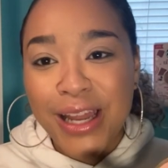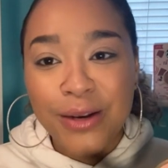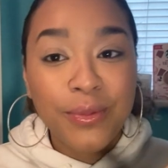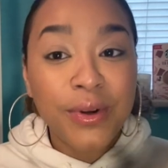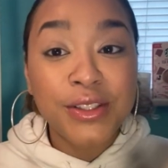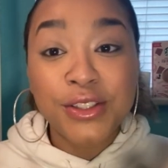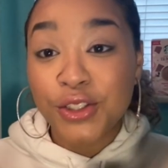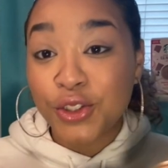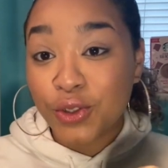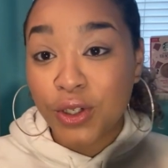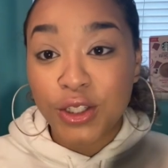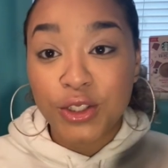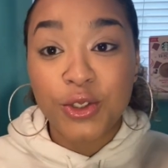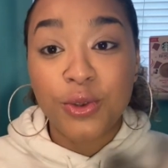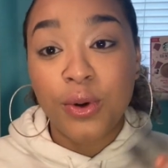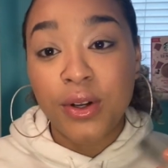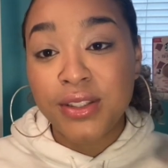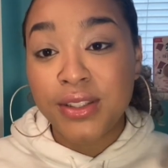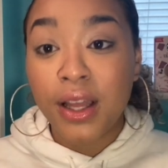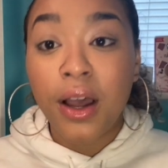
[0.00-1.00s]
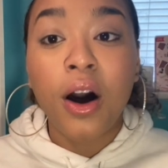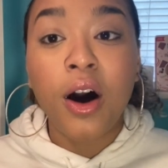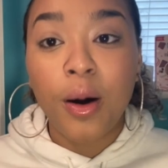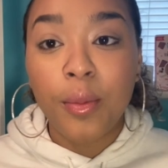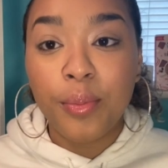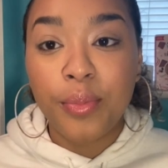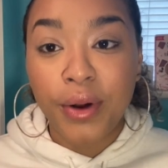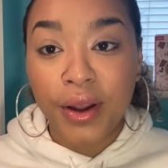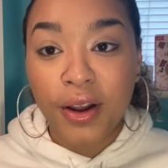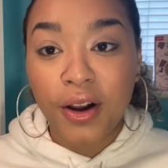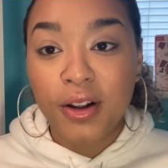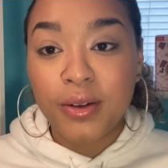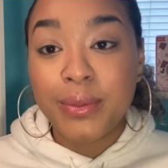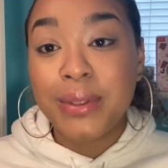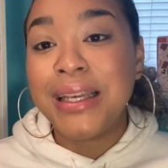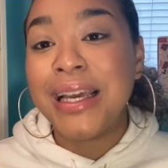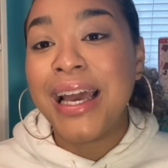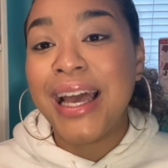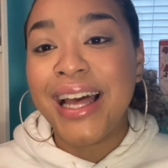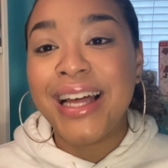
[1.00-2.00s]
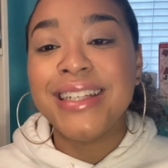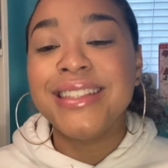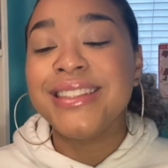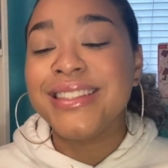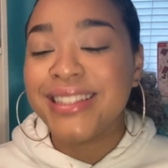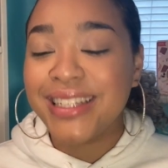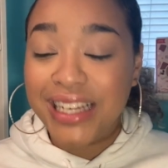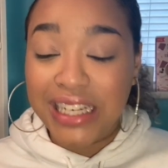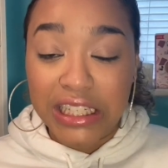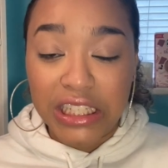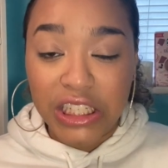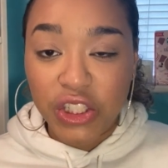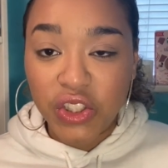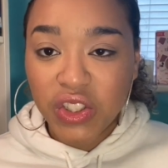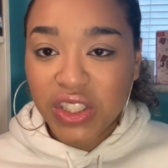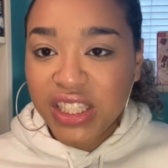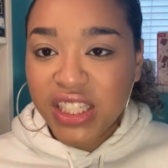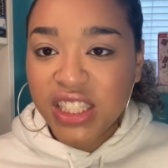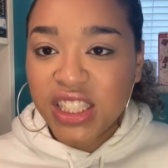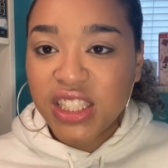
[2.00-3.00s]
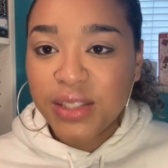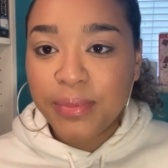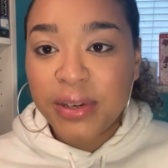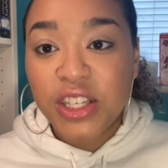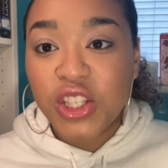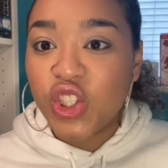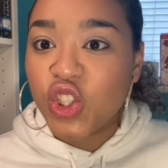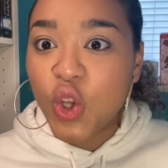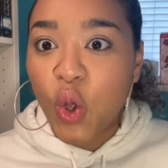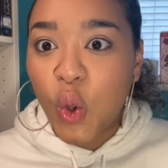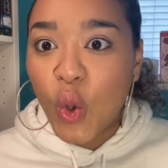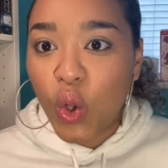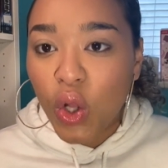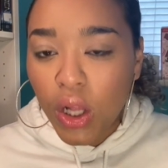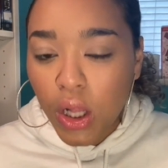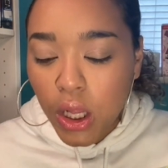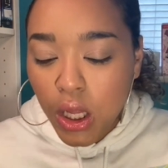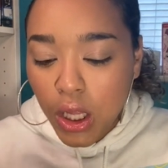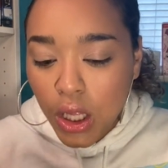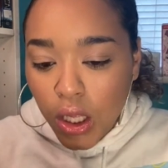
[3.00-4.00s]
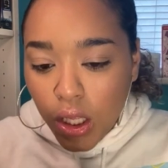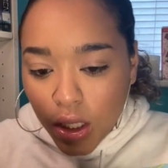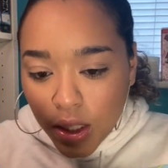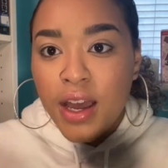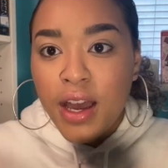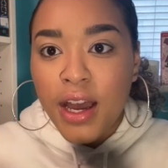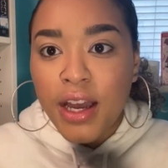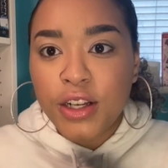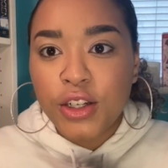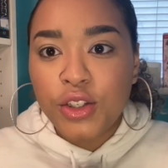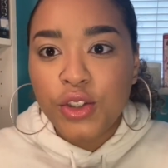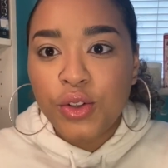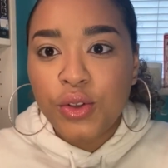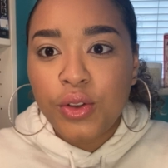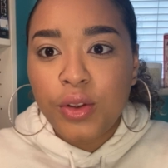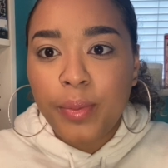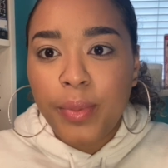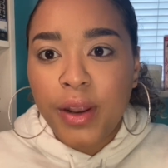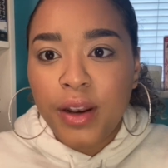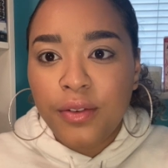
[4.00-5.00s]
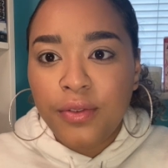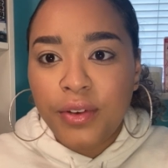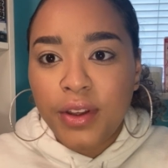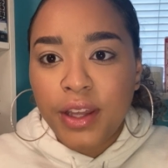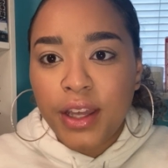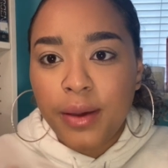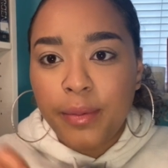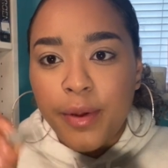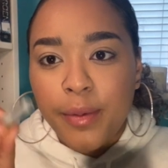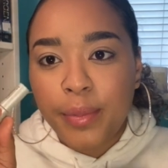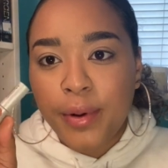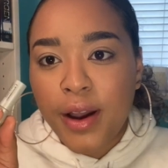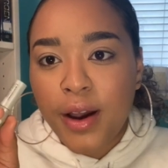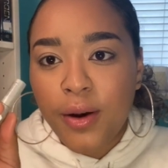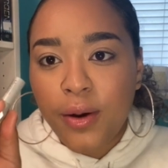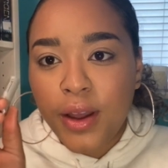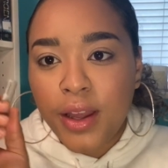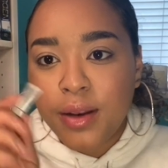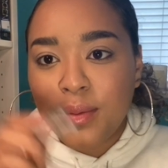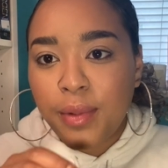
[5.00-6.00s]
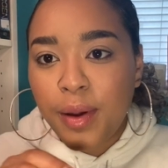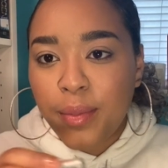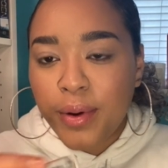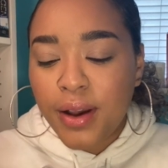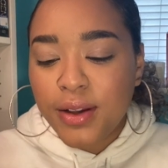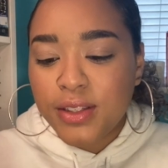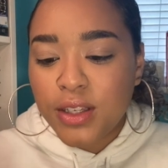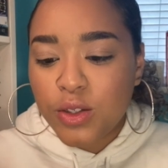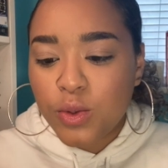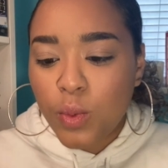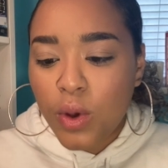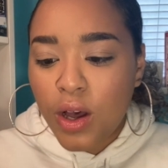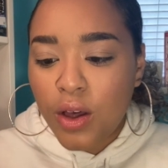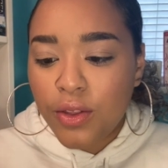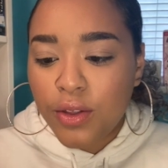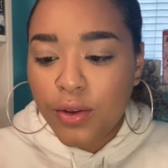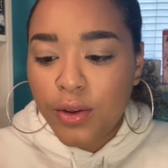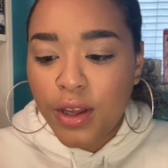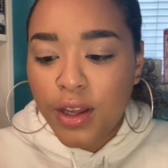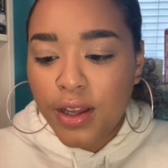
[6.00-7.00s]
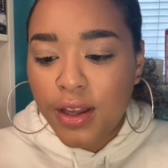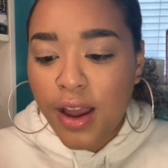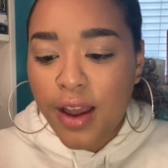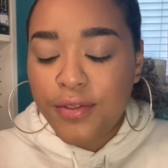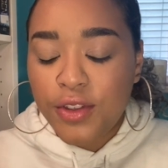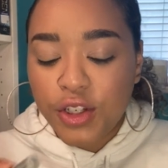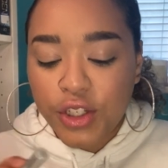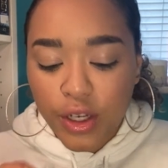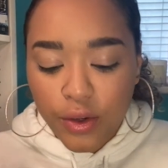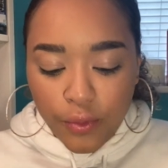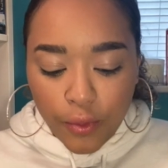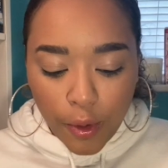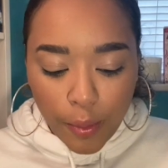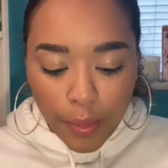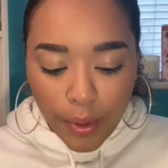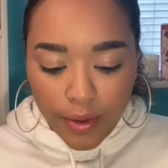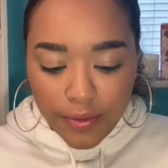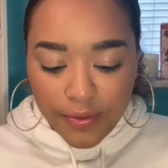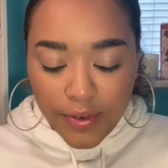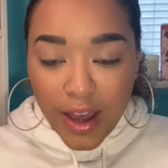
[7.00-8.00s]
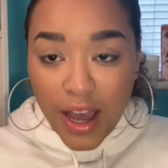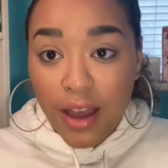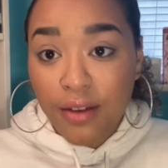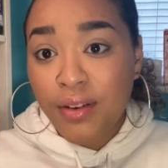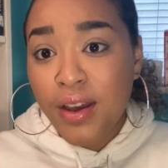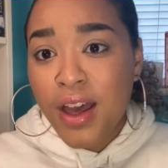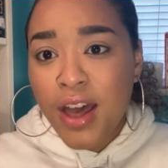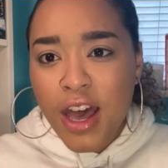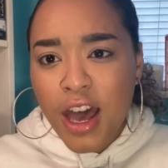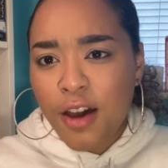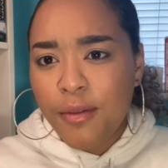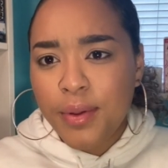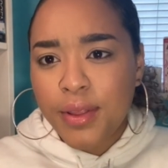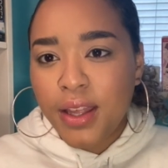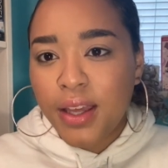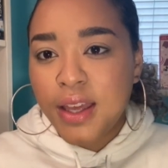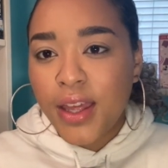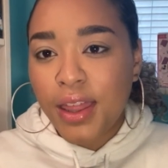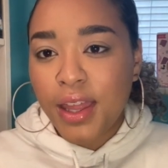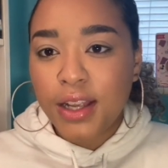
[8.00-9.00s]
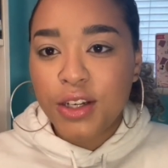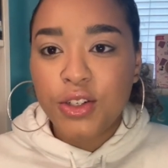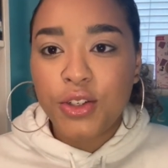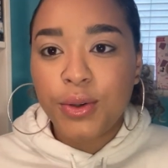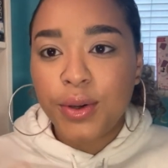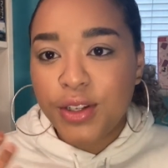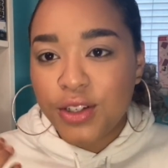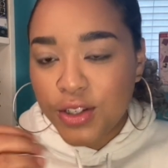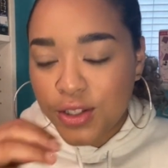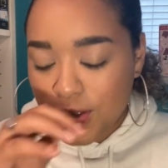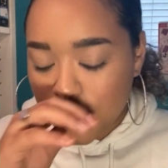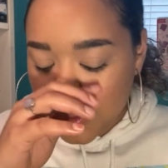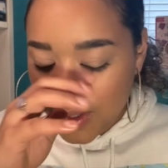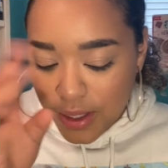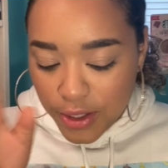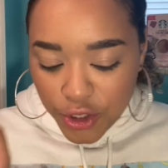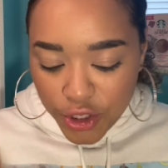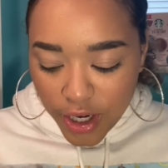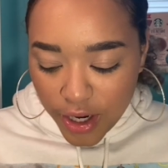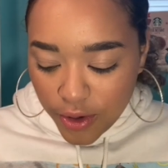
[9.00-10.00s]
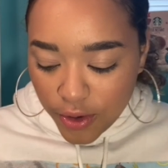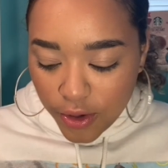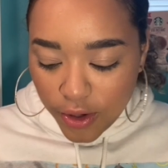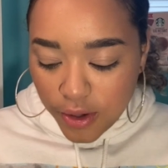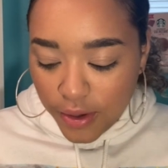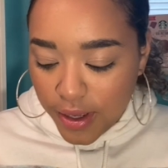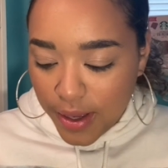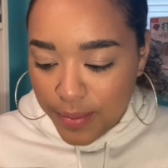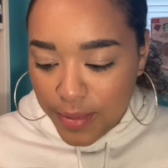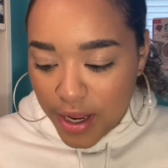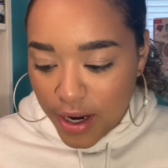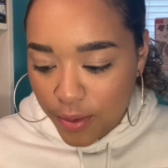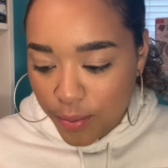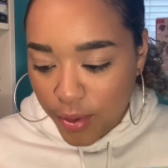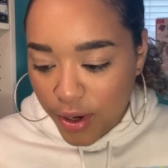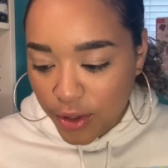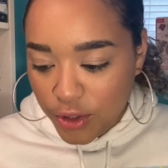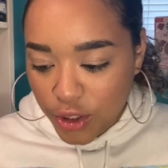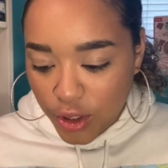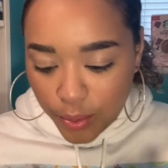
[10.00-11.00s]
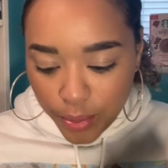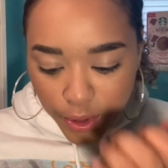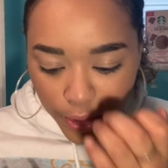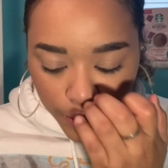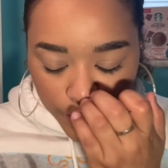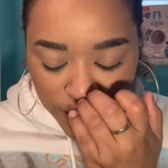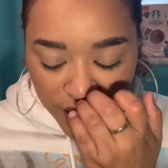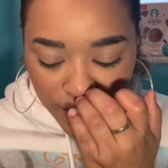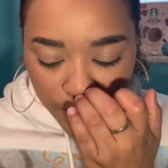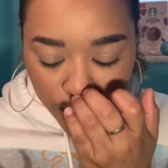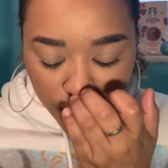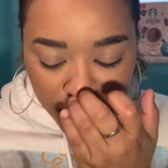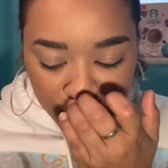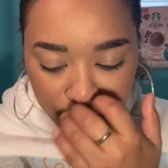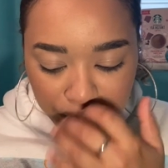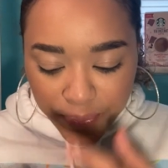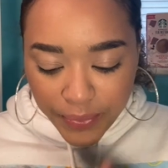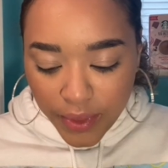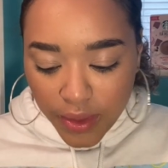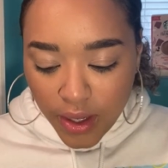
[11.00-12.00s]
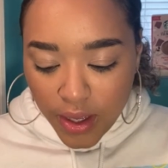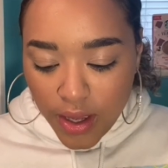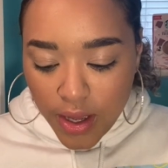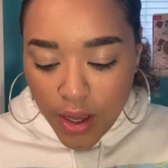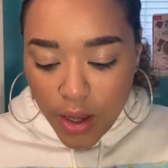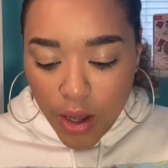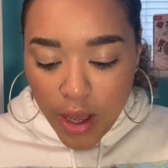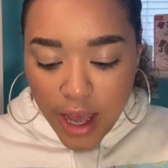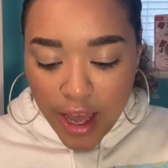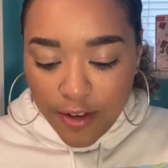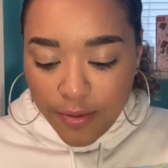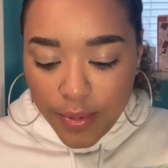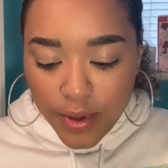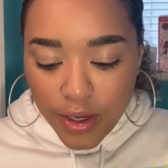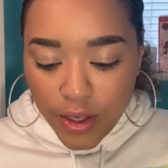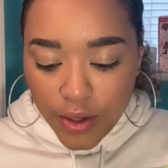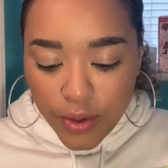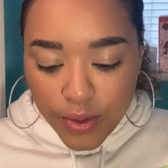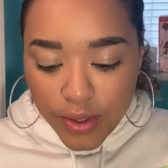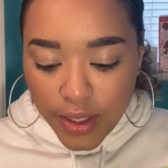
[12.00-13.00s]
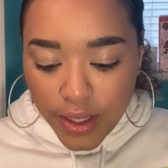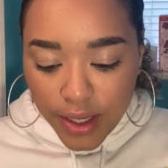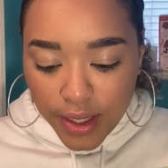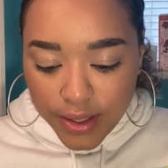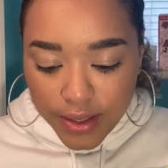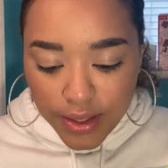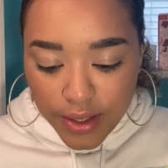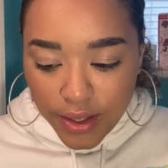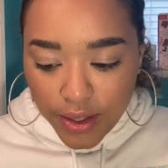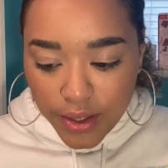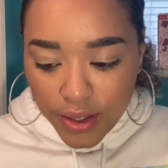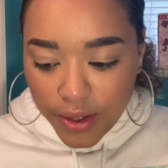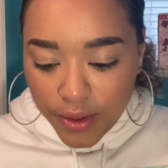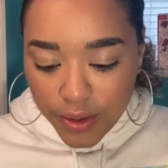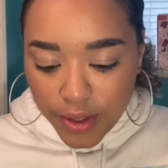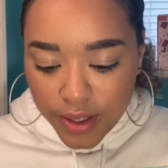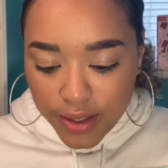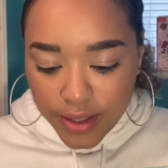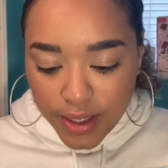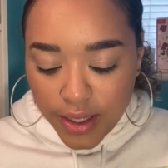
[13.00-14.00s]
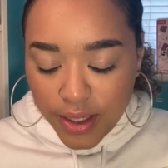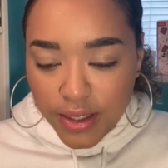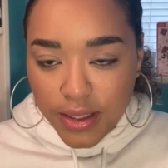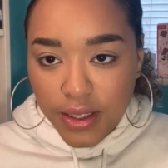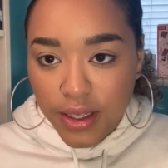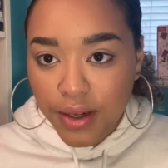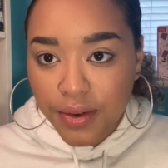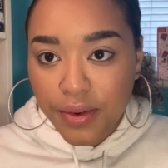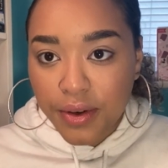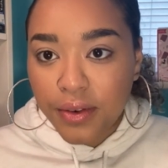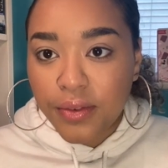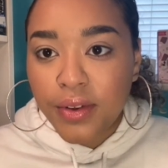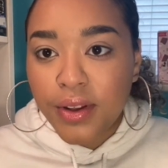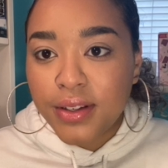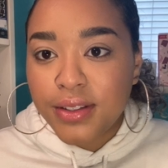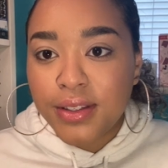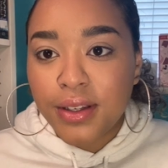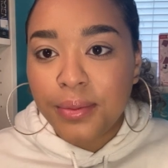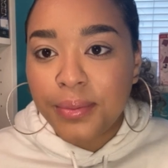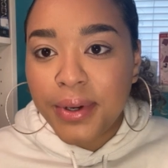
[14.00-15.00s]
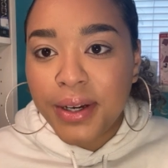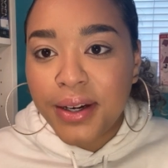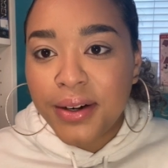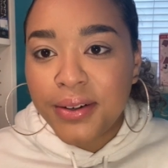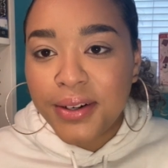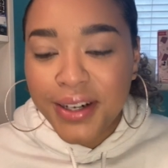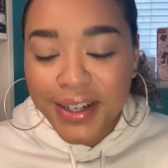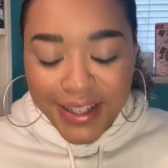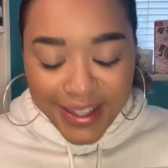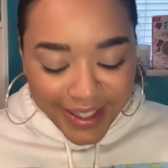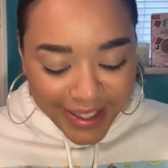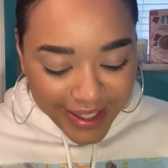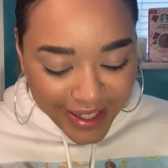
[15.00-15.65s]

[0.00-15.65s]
ones, the drugstore ones, they all break on me, and it irritates my soul. I just threw the Benefit Gimme Brow in my brows as well. I have the shade 4.5. I've been liking that too. I just, in general, am not a brow gel person, but have been using it, you know, because I need to get rid of it somehow.